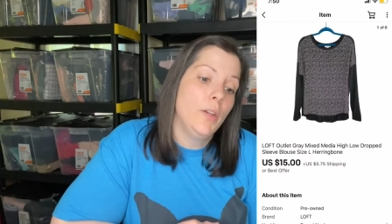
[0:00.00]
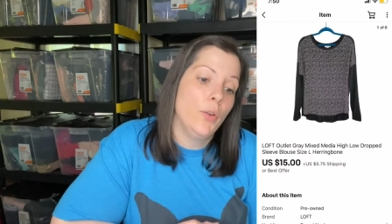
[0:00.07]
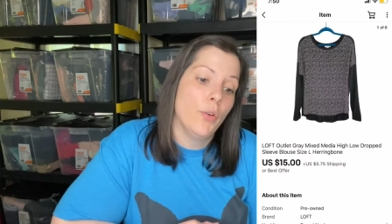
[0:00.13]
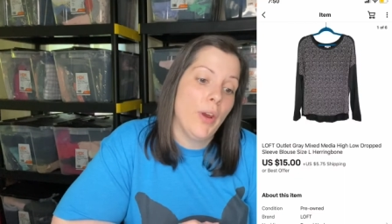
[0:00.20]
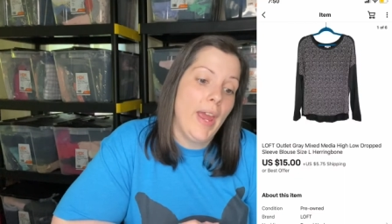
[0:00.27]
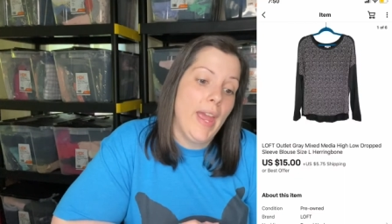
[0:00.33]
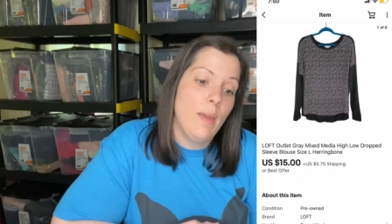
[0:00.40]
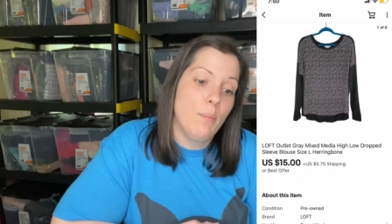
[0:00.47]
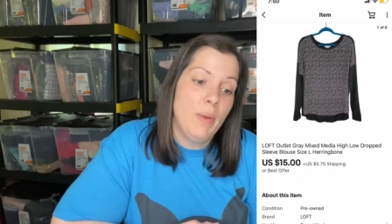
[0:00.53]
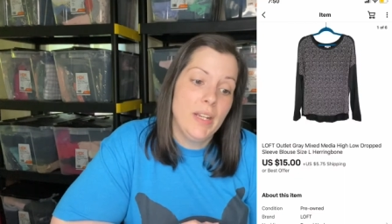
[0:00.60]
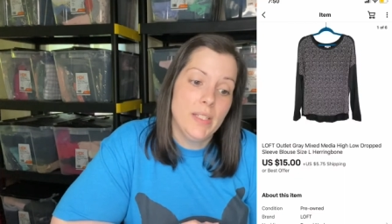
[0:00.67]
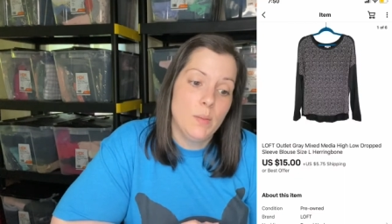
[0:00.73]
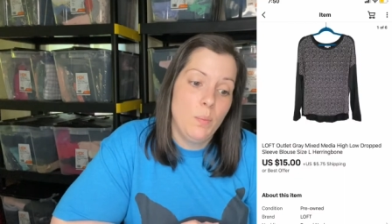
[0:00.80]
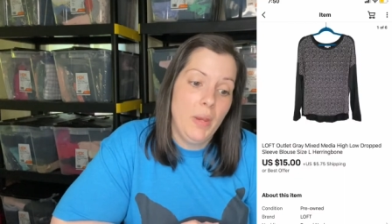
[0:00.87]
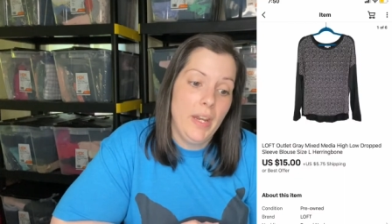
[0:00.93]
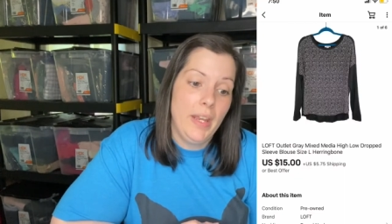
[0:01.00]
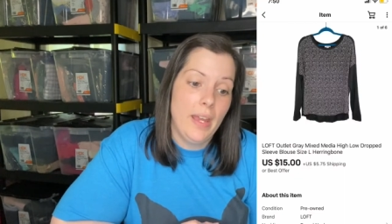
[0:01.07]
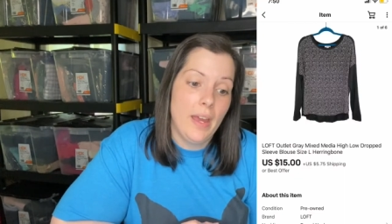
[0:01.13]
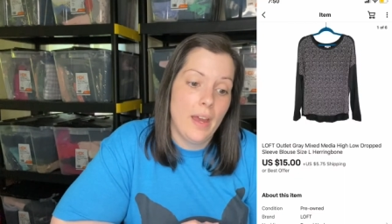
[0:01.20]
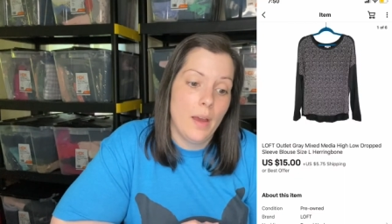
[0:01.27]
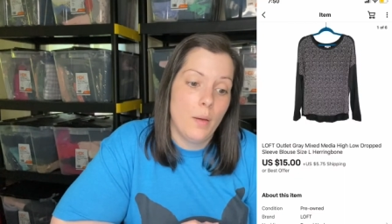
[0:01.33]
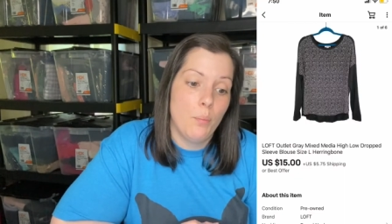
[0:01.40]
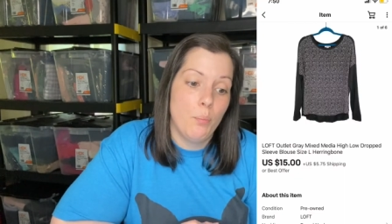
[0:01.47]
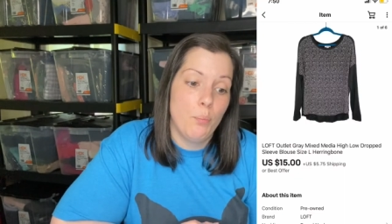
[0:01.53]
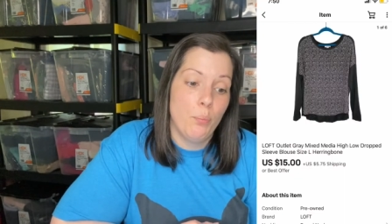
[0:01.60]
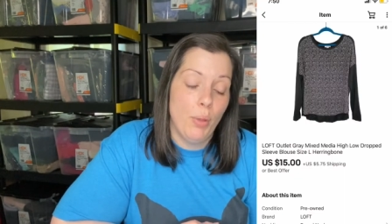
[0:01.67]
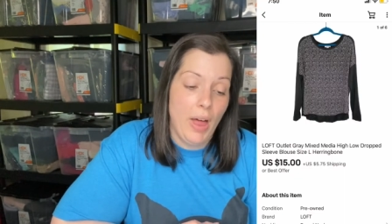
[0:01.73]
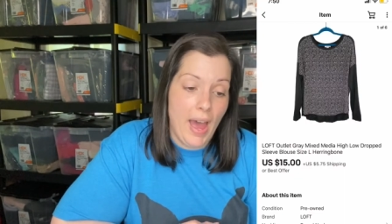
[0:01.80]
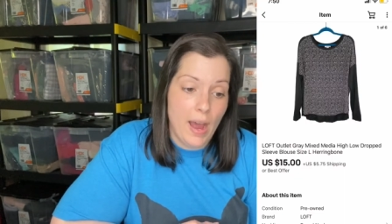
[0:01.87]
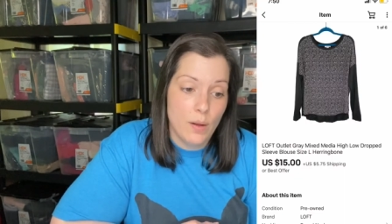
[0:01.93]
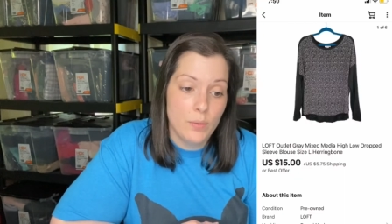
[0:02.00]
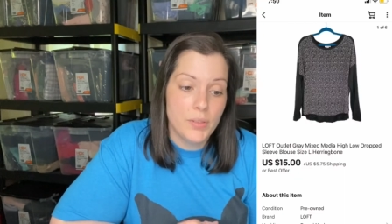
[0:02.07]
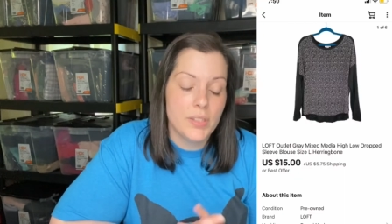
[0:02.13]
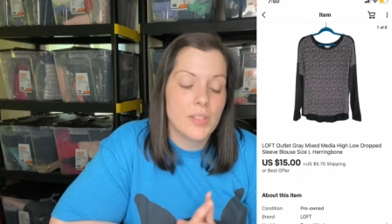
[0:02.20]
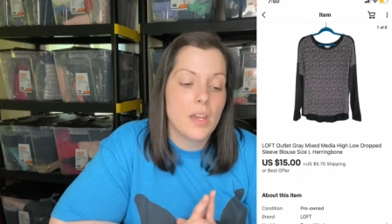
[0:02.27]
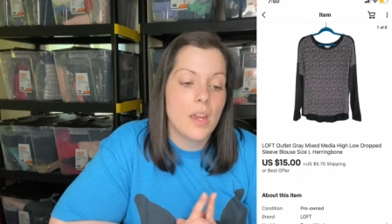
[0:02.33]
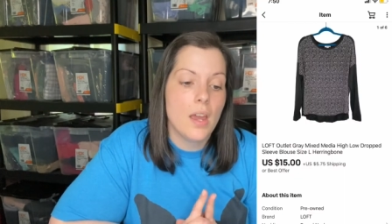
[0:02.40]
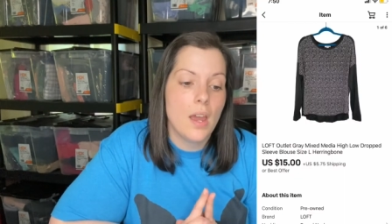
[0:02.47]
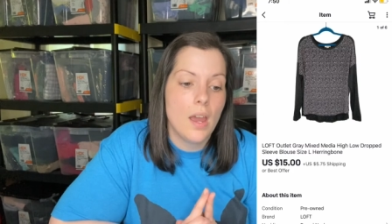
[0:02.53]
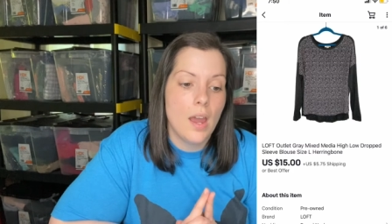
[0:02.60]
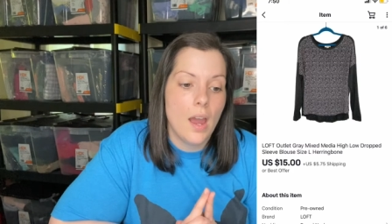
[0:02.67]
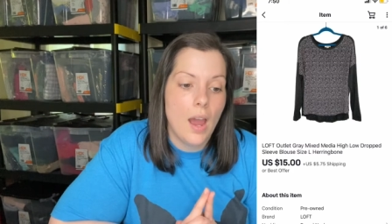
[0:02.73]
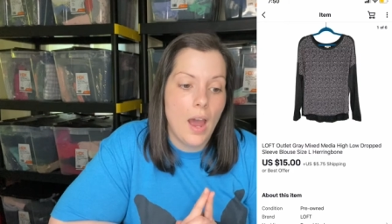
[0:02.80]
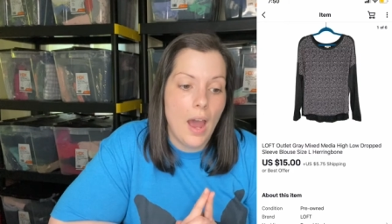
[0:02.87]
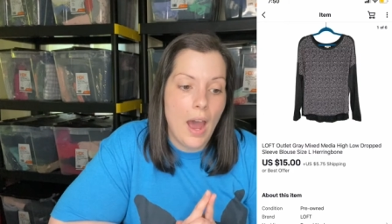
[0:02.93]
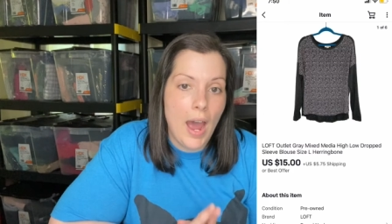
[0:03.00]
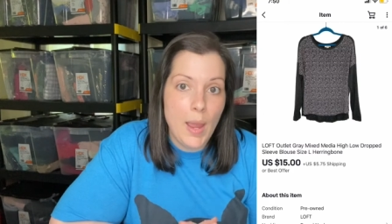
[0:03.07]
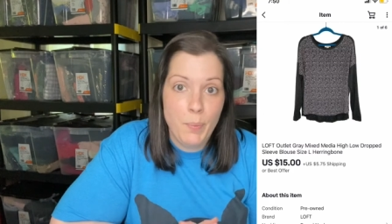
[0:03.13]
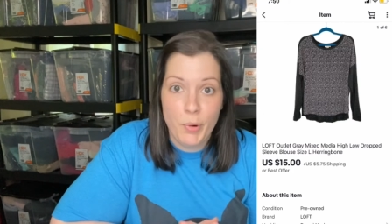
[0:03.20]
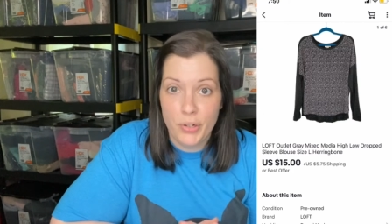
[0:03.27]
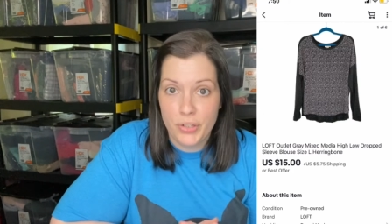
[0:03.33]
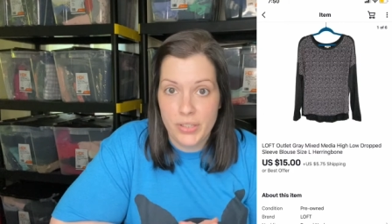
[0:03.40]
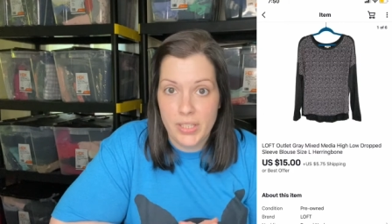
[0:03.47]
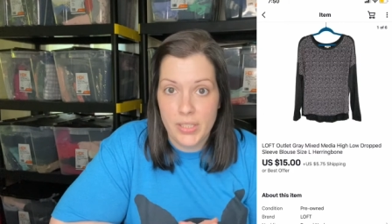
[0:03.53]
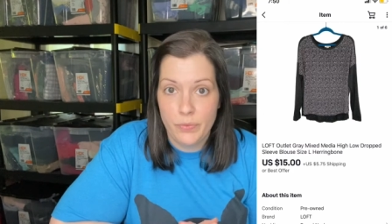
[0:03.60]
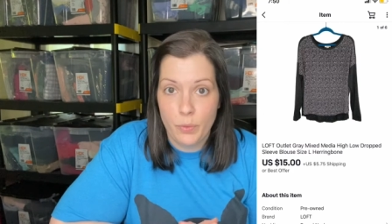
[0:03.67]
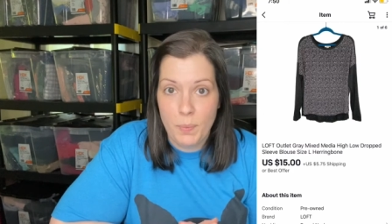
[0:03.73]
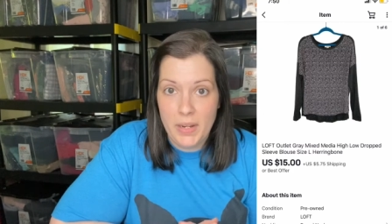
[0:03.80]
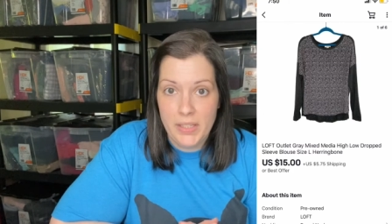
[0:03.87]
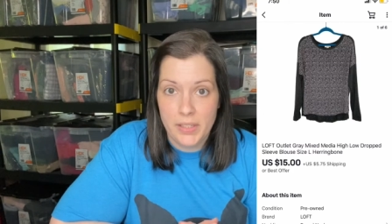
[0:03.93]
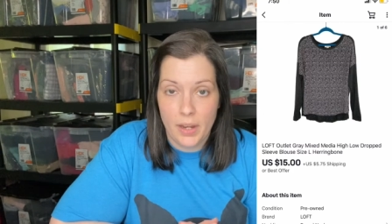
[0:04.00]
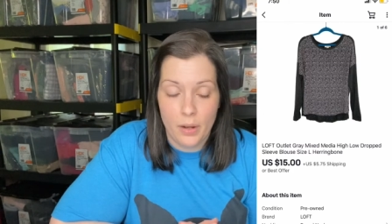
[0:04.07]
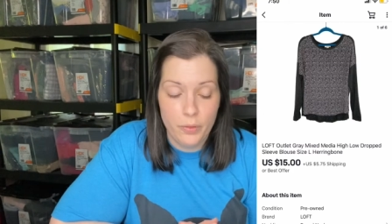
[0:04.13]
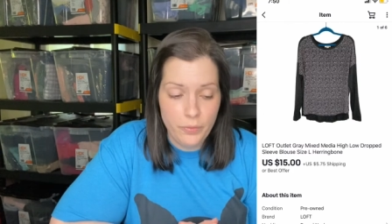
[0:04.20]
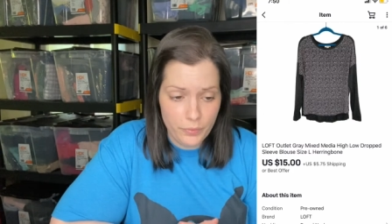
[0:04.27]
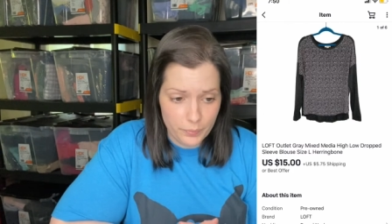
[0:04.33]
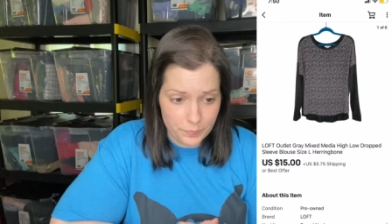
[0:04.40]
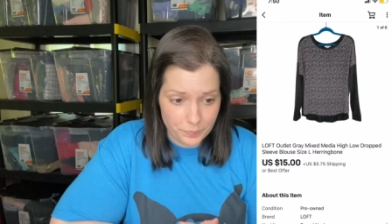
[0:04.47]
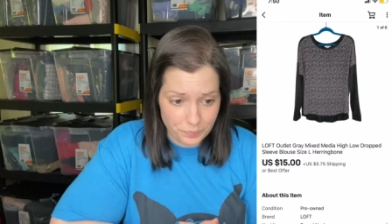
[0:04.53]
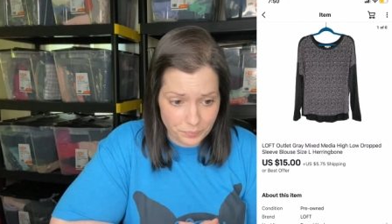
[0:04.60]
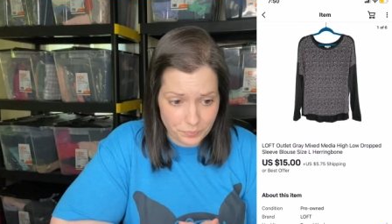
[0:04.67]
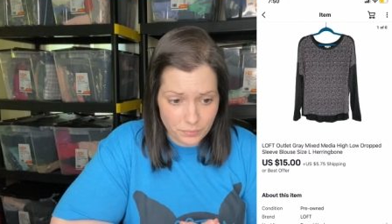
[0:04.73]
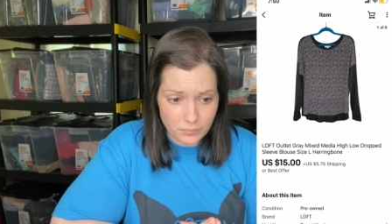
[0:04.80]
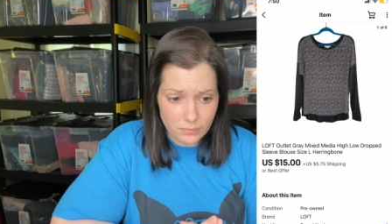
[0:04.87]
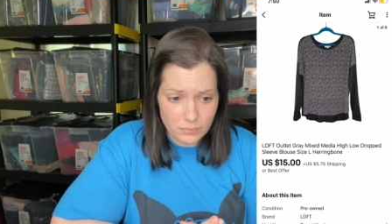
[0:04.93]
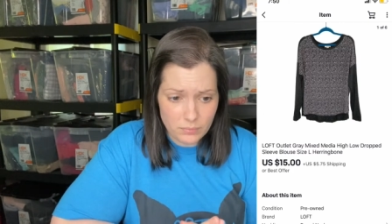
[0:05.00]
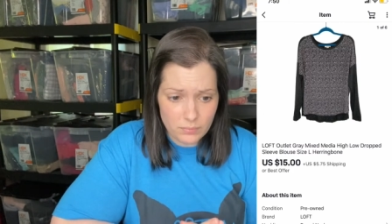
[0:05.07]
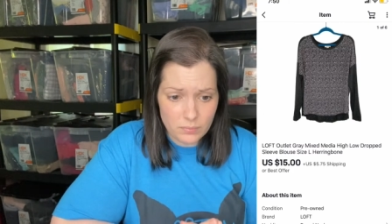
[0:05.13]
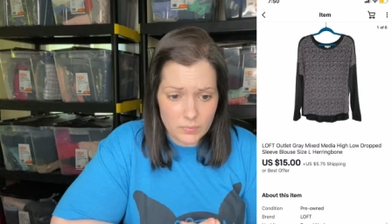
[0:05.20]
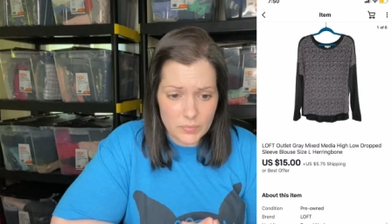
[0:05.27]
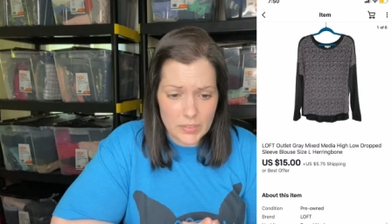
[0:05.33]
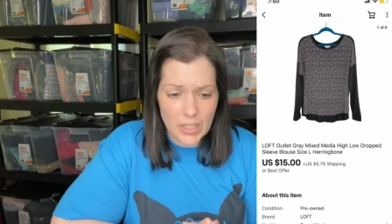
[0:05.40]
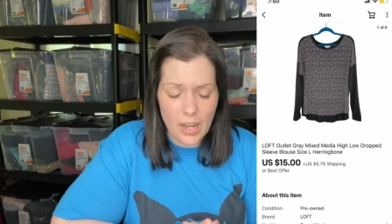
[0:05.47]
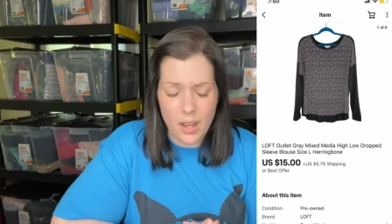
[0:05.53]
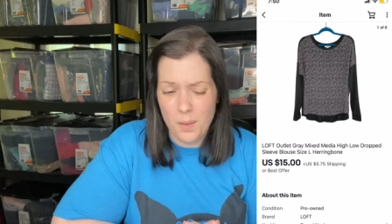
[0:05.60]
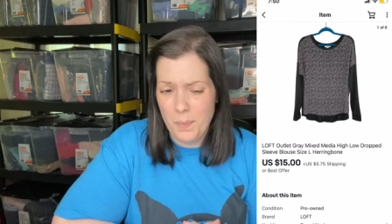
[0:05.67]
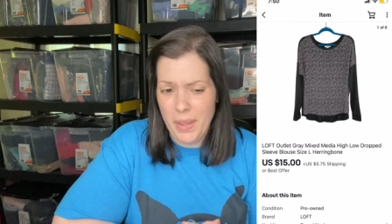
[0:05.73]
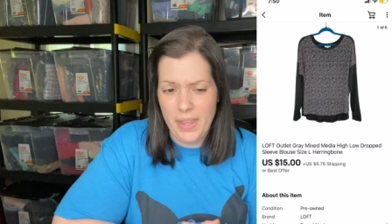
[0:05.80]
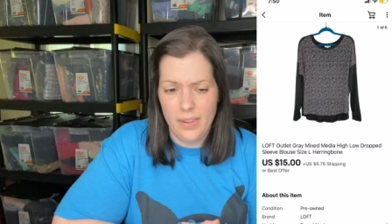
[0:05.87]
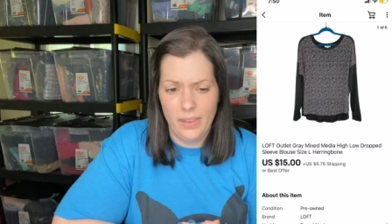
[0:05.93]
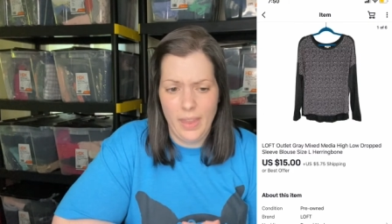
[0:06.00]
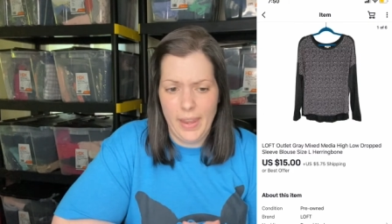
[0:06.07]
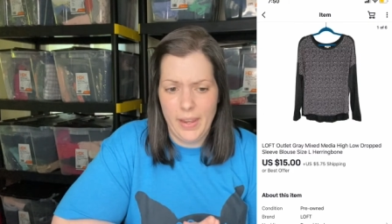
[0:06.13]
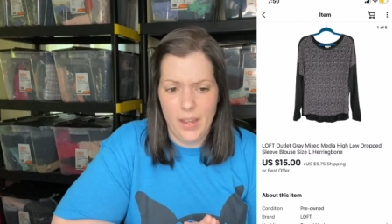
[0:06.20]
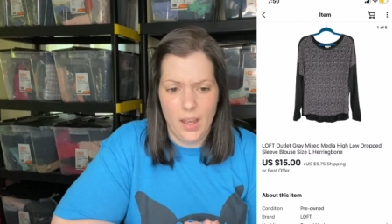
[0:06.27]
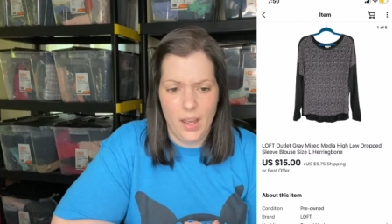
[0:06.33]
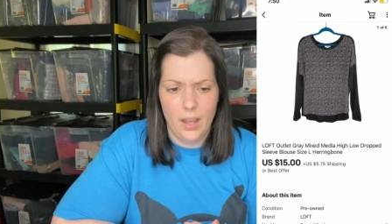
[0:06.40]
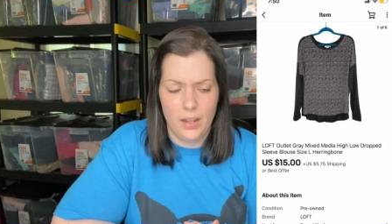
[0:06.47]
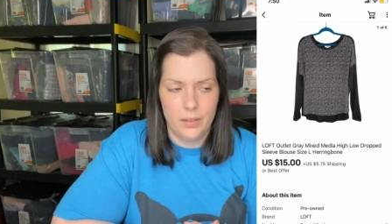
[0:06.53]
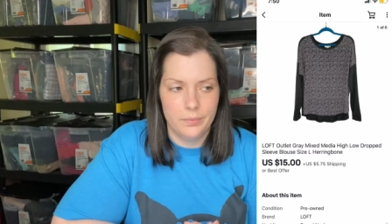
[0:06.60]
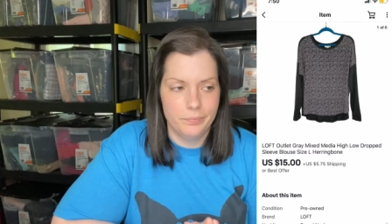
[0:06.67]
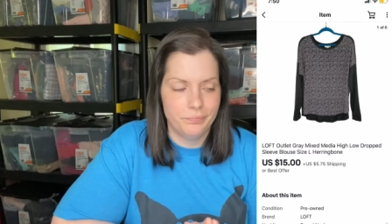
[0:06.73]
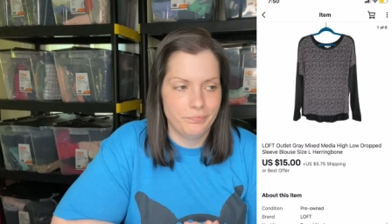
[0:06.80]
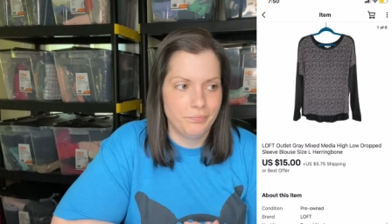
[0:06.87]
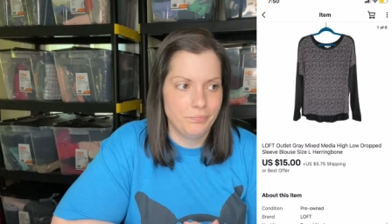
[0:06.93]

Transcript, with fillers: gray mixed media blouse. I purchased this for myself um, in like um,